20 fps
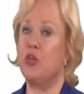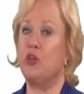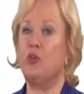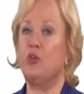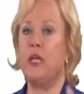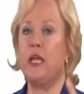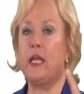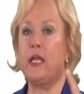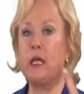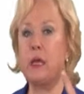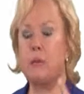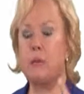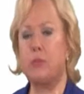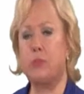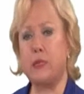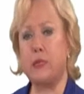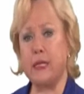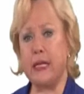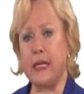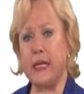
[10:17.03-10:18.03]
You need
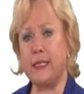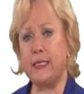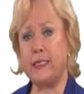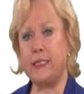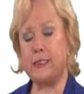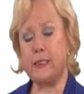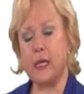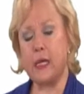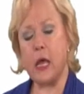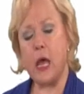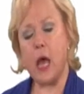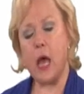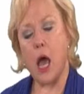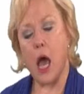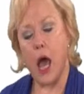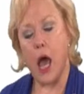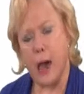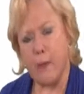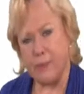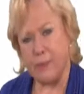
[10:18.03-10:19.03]
complete,
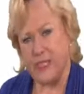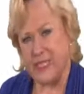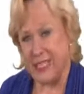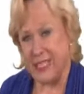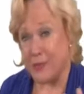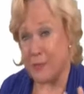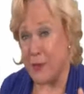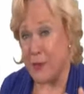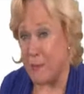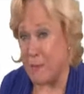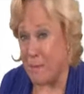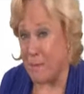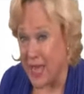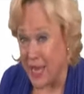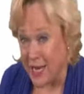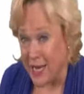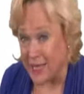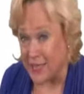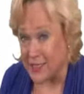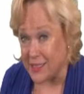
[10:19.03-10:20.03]

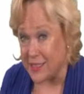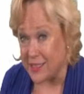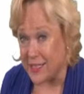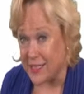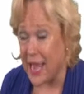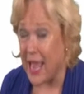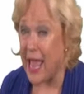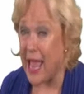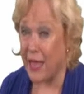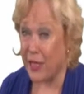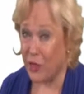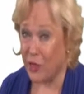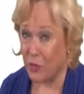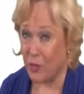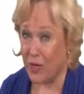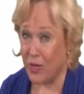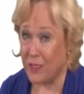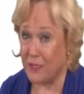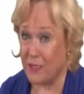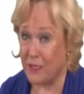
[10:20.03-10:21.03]
up-to-the-minute
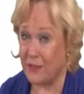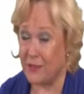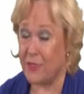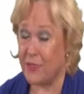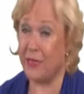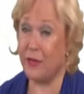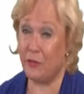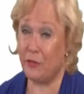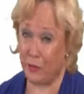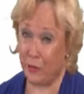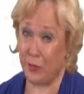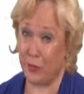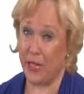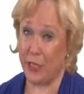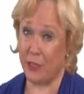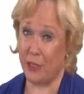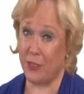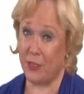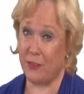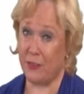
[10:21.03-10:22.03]
accurate
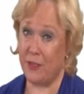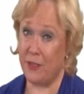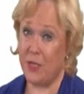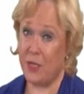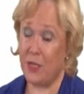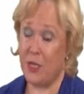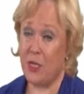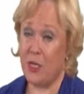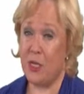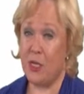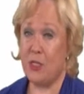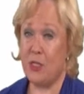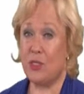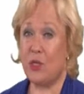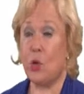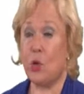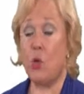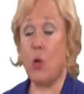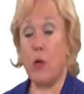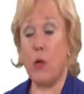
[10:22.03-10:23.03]
information.
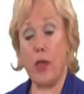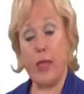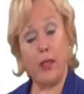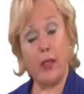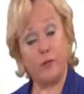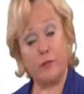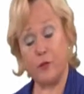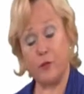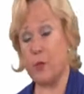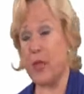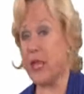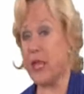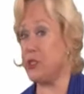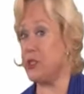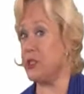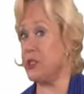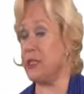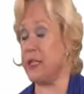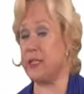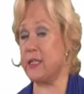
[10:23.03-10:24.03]
So
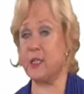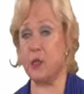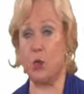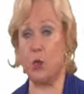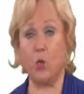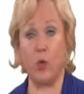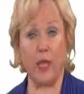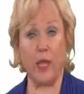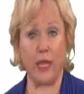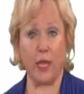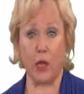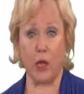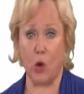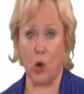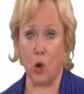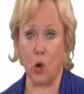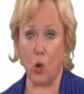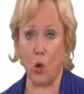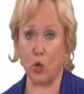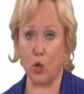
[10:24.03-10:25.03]
information that's a week
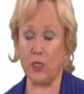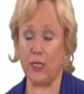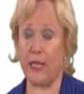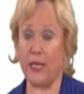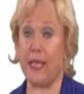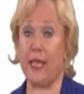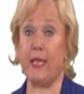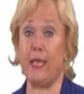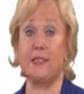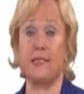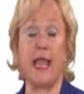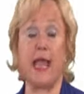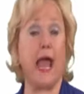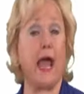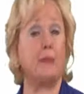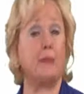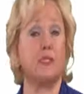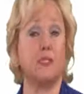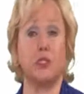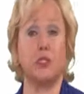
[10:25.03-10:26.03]
old is
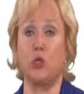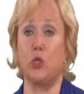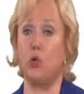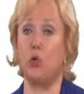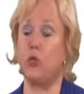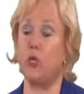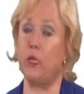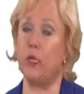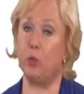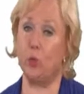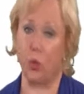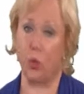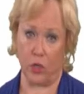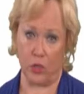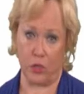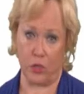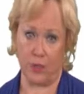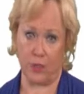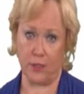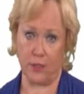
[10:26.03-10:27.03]
absolutely
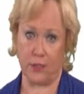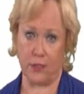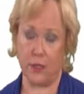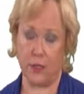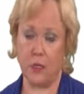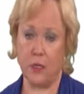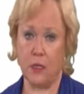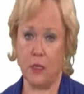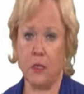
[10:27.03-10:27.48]
worthless.